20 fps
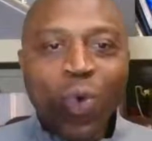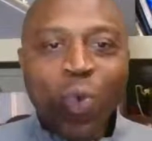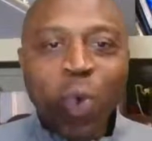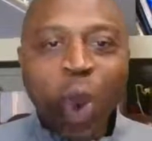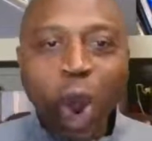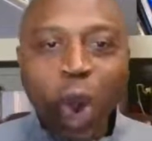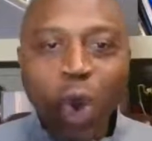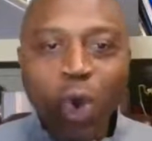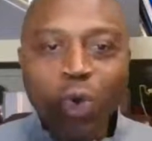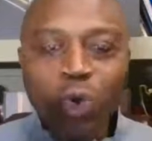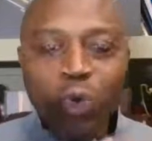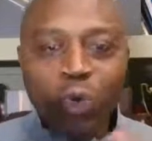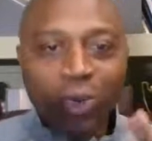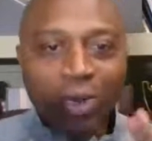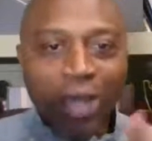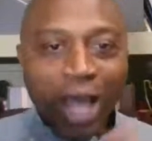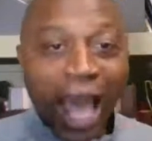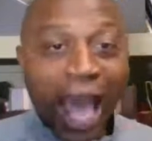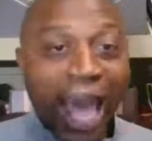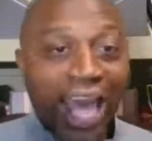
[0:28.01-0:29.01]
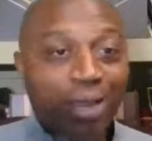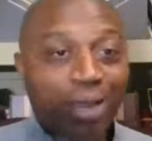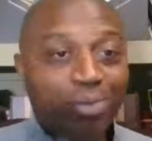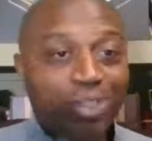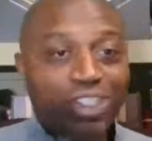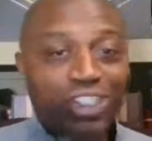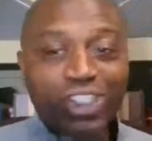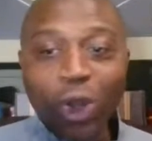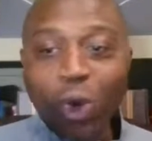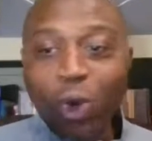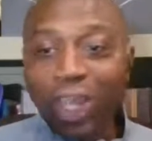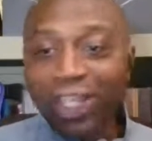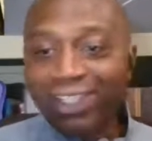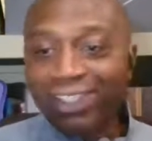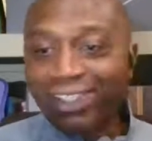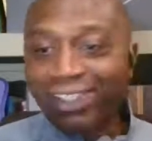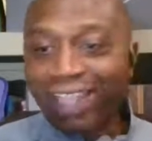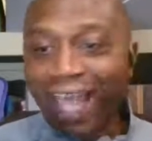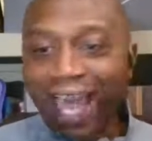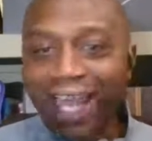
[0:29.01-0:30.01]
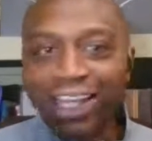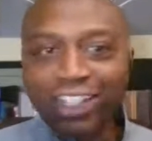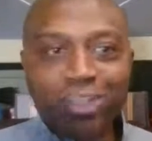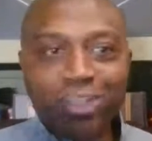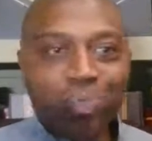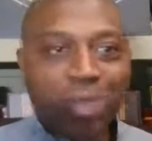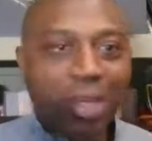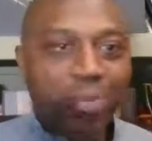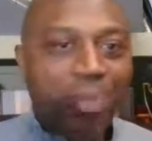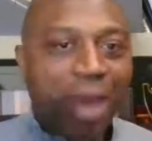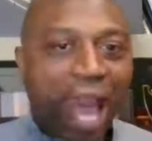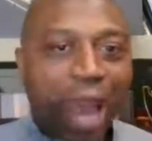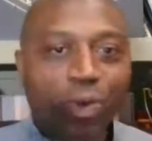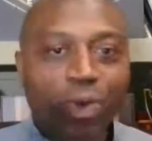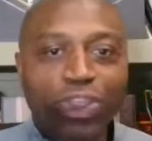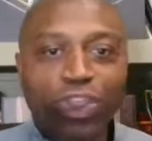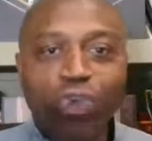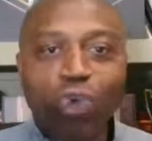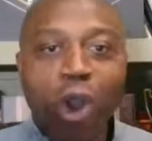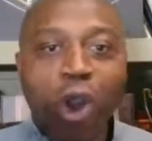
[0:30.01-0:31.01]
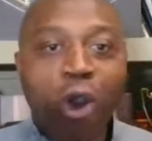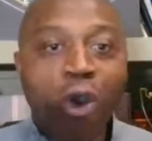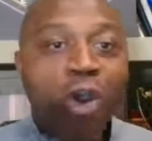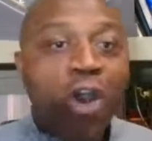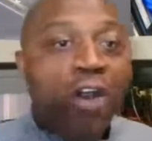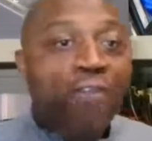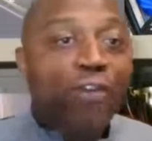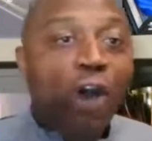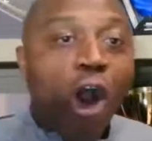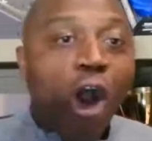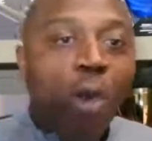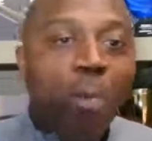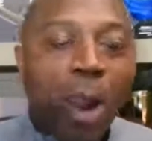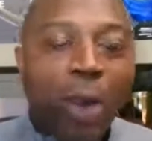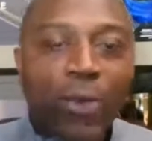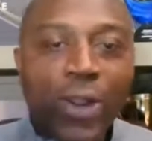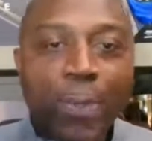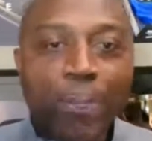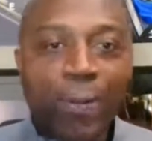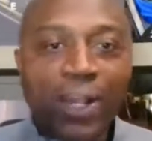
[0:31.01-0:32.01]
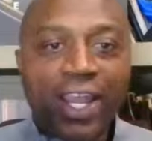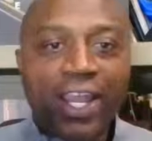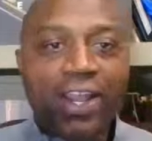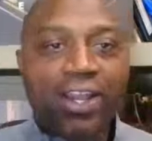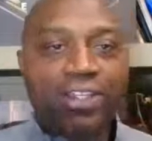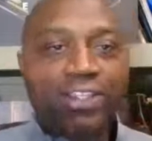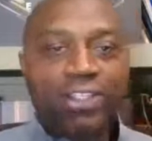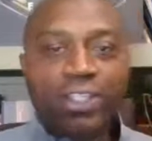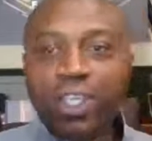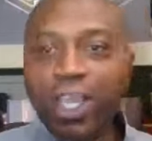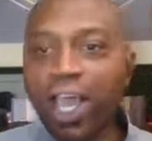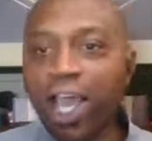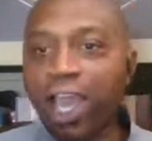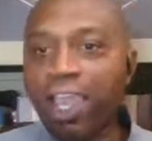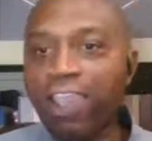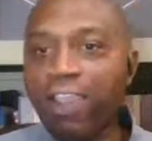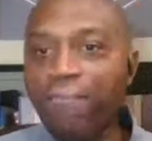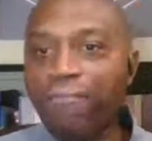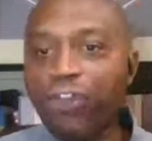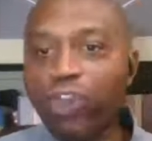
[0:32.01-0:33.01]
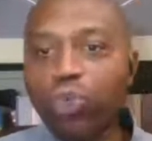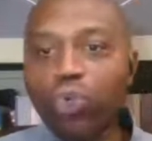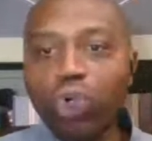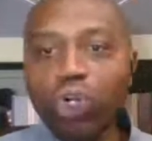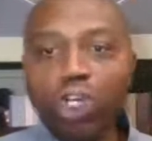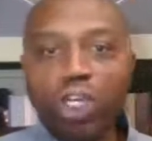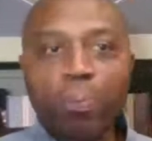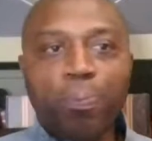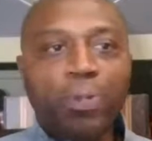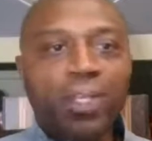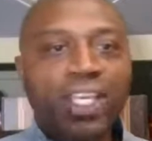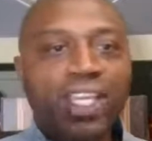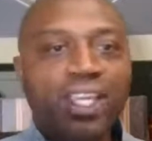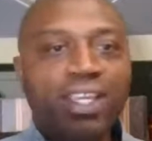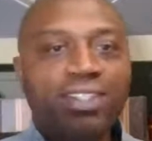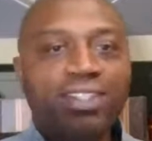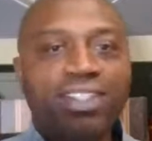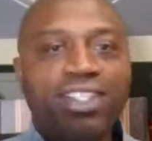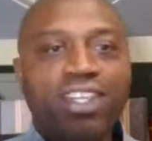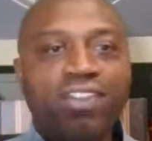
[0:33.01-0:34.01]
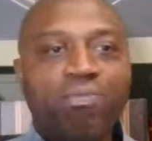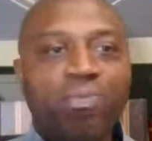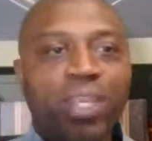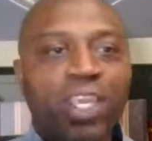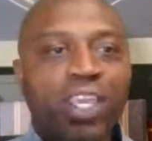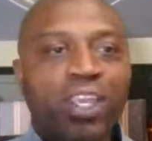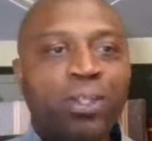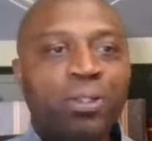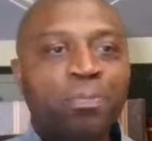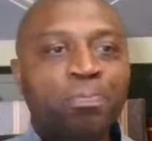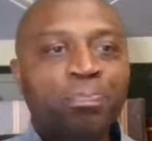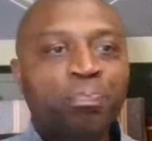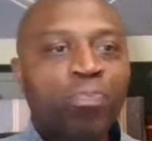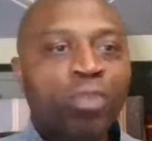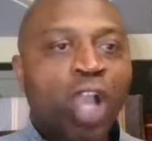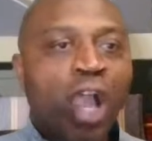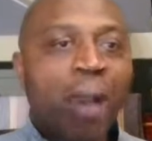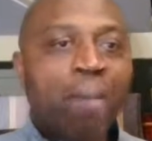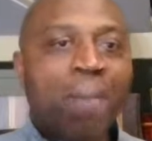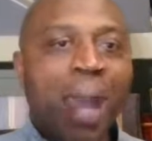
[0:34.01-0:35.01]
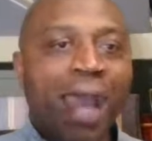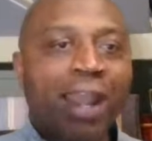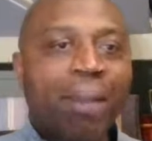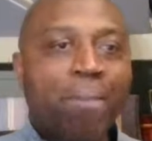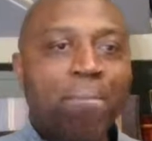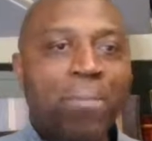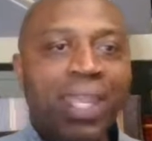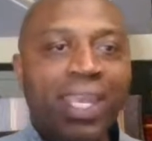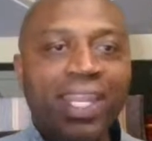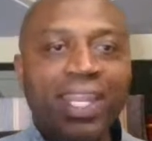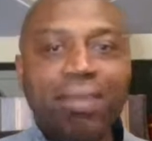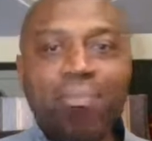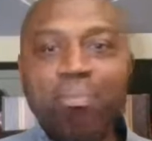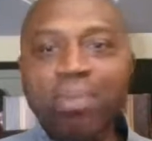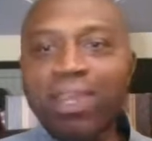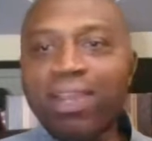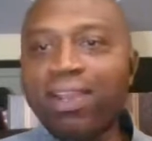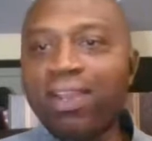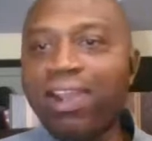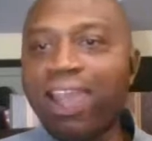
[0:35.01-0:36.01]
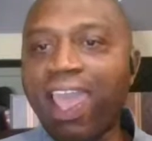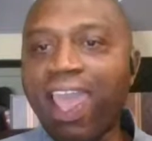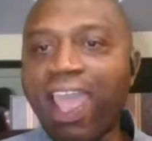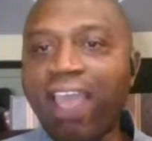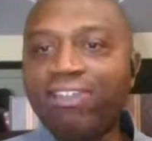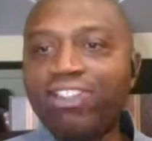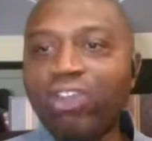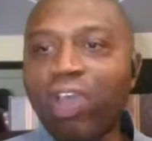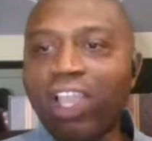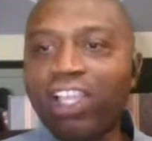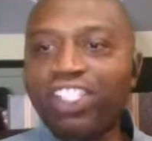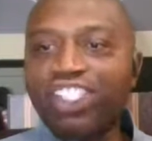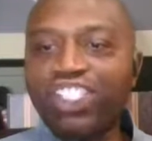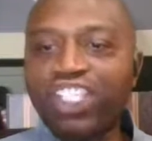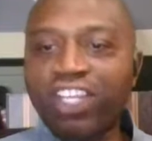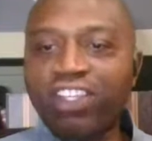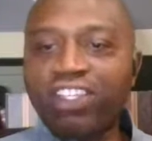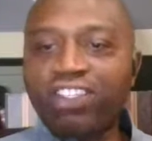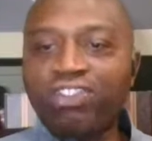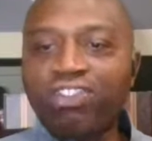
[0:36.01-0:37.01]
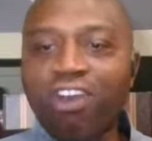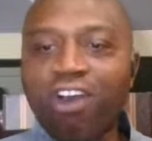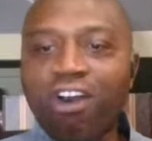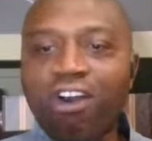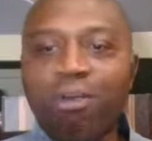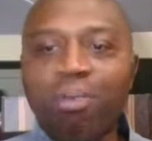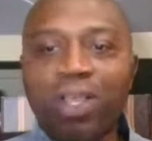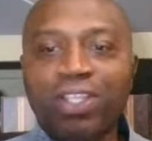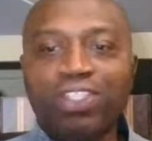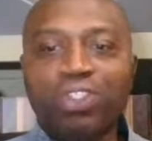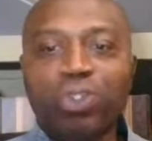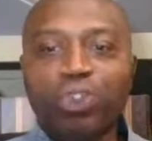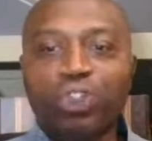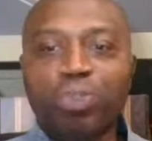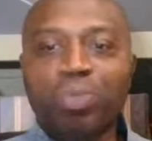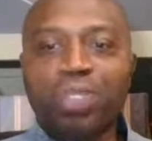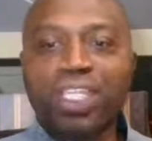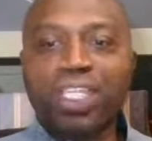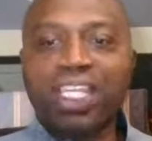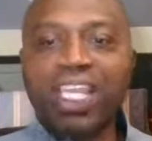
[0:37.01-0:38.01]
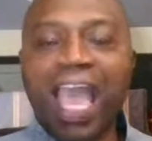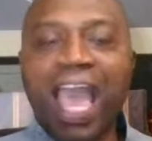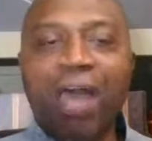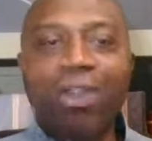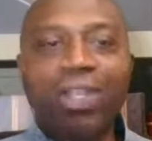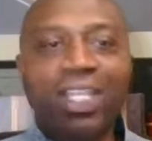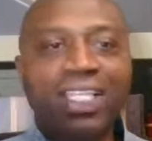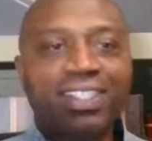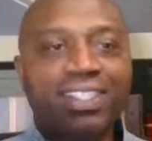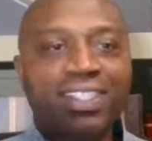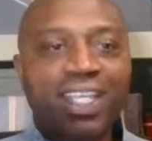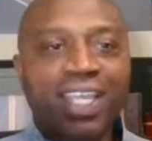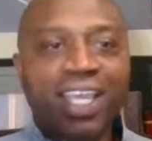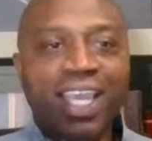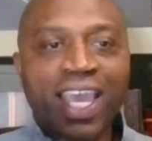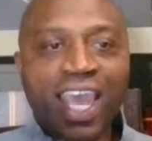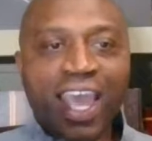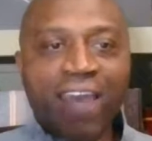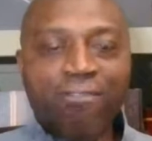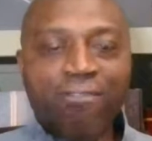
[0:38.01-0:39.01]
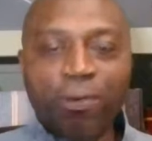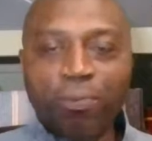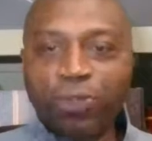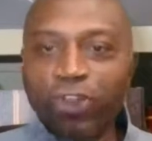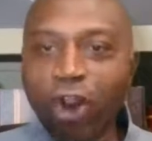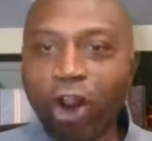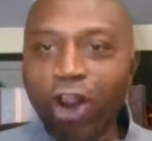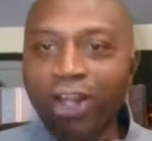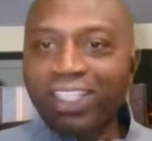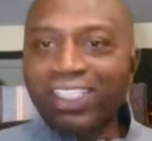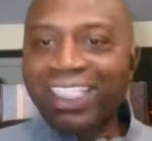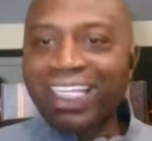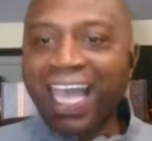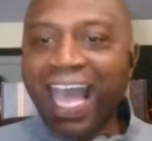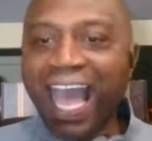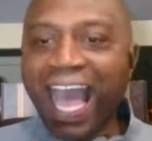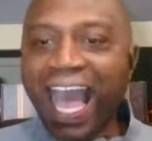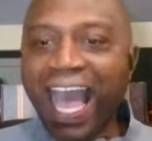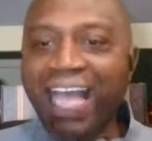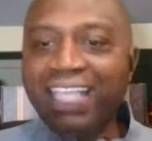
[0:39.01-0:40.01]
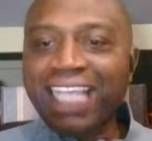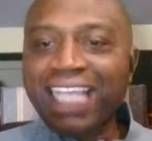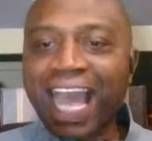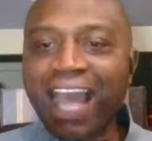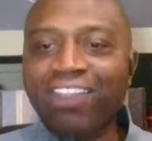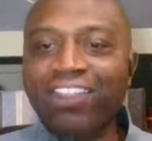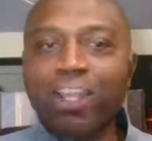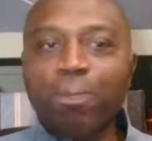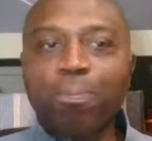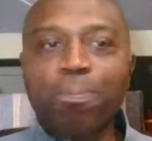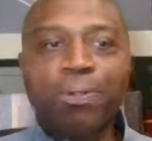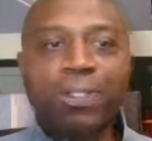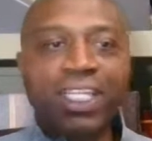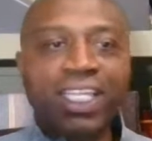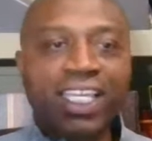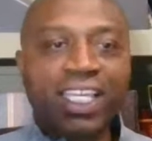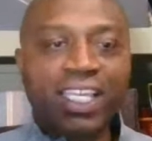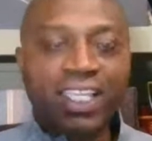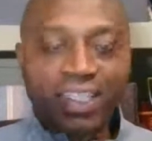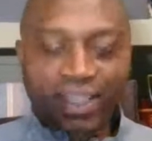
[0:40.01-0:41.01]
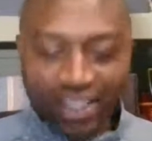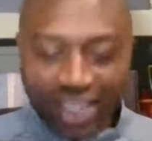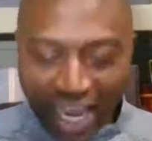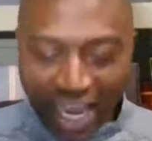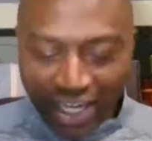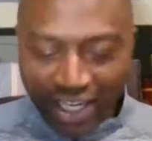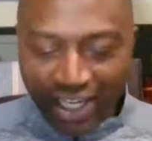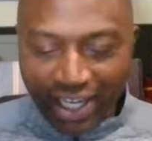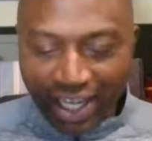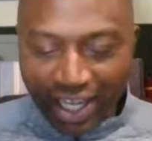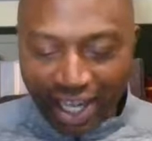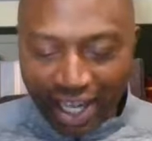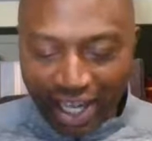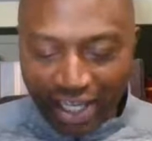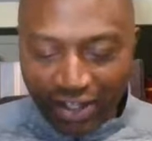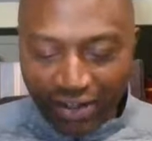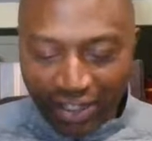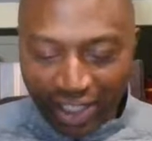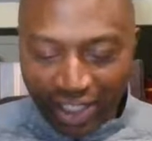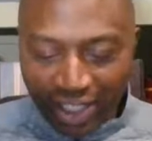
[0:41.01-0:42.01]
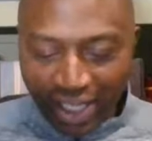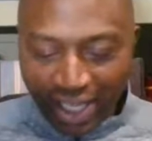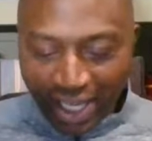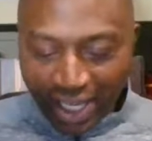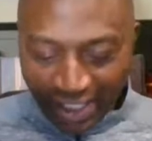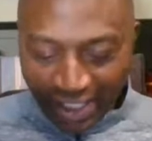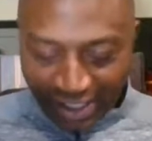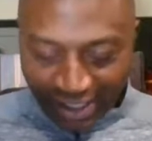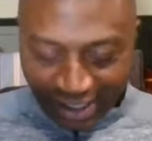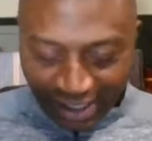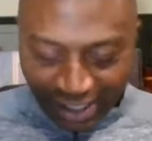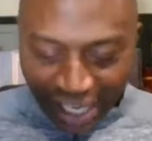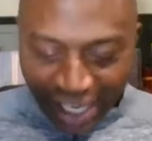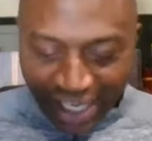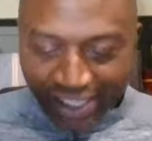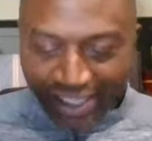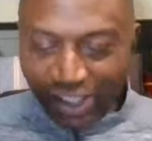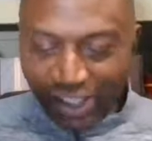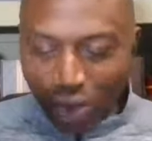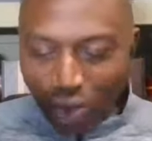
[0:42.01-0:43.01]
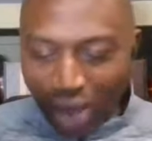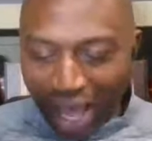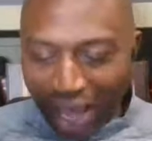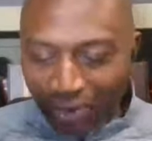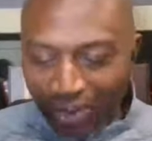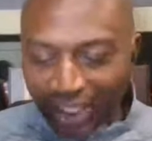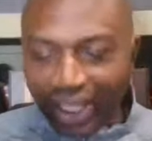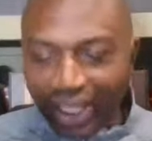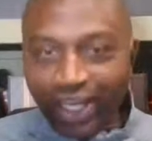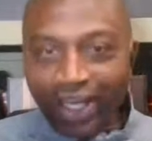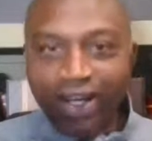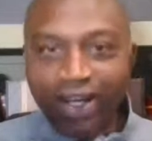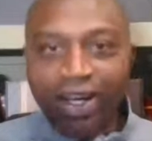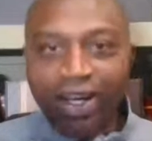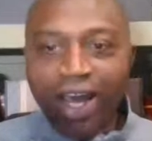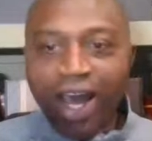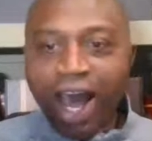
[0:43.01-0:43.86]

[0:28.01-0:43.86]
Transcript: Woo! I am so excited to be back with you all. For all my replayers, if you would, please give me about a minute, minute and a half so I can share this to all my social media outlets. And if I'm starting to see the eyes out there, please let the hungry say so out there.